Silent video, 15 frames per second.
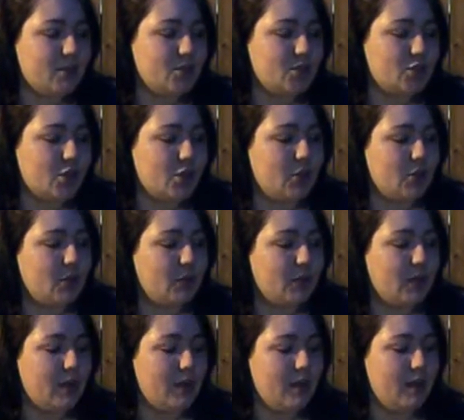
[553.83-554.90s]
So
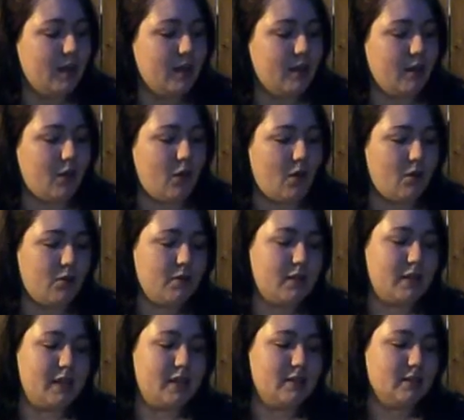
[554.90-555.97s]
all of
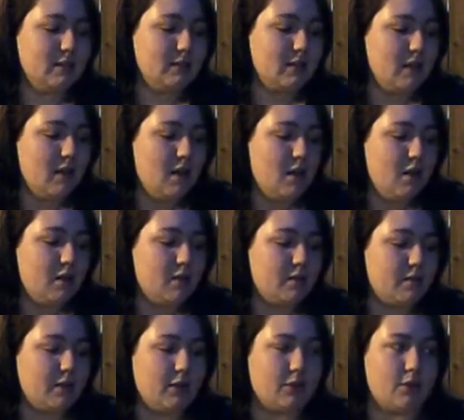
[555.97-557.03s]
these,
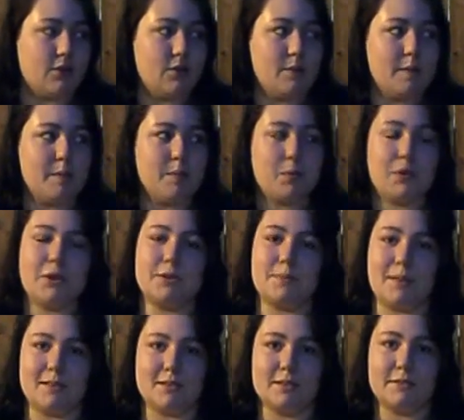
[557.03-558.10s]
they're a little bit more
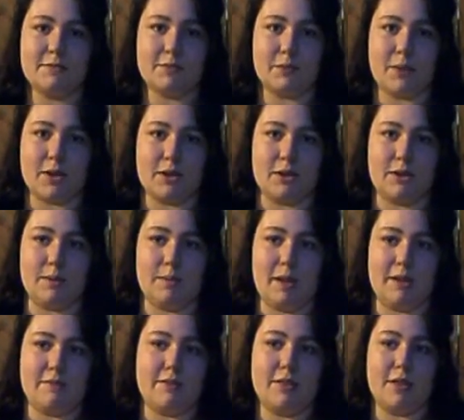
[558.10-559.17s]
expensive for what you're going to
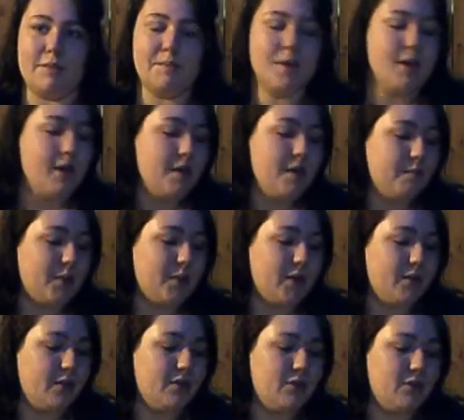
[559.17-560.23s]
pay for them, but
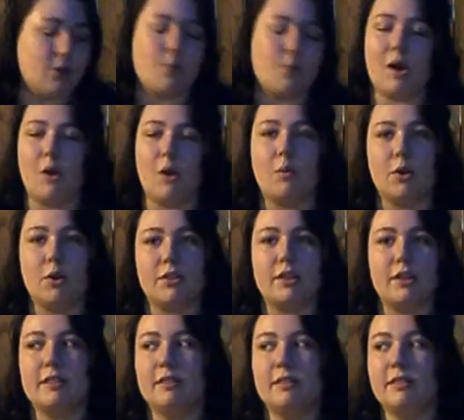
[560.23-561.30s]
they're well worth
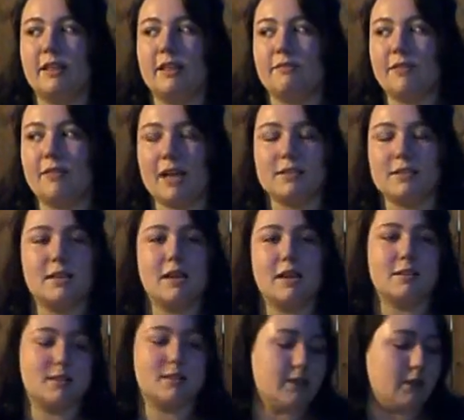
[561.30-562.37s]
it. They've lasted
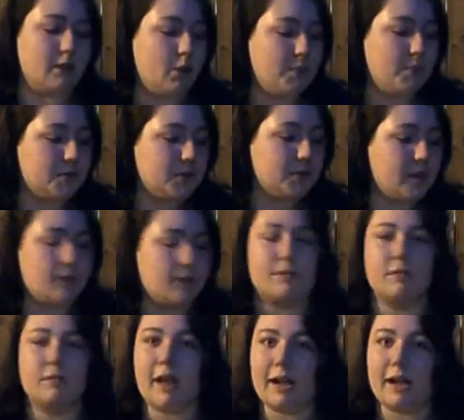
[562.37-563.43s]
us. They're almost like
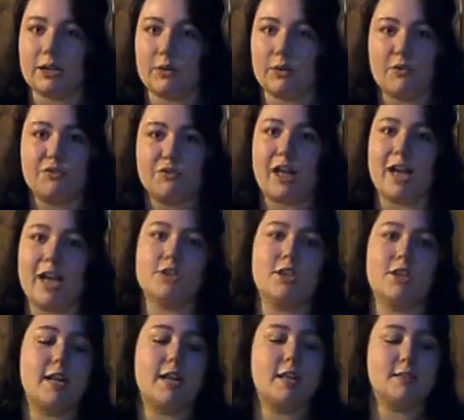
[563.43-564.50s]
little tactical
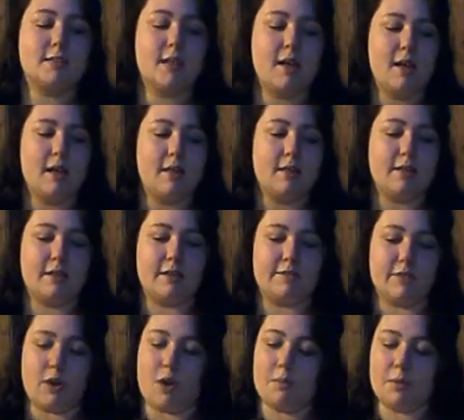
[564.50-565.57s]
flashlights. They're
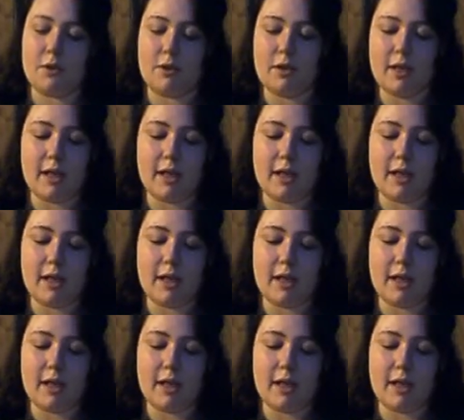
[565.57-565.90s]
phenomenal.